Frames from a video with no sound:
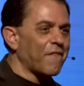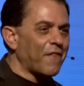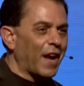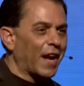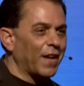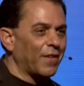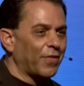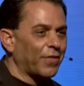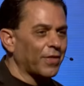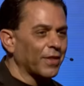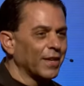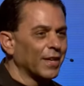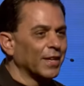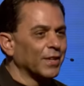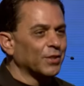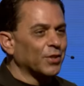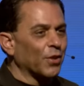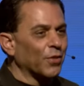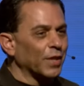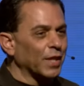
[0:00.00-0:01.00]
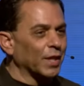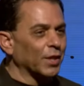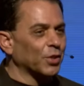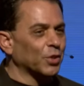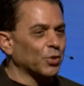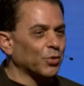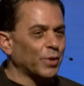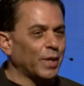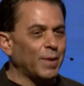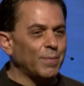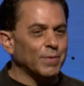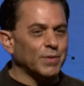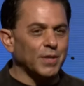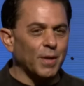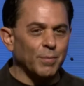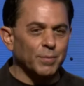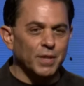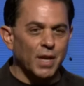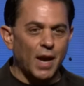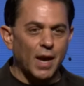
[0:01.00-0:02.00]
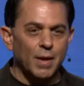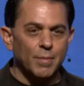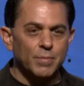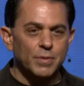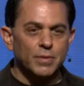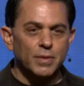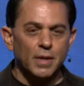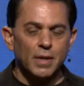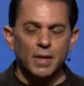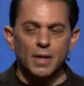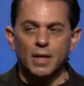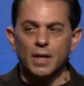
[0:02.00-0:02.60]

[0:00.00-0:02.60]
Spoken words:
faith to the extreme sometimes?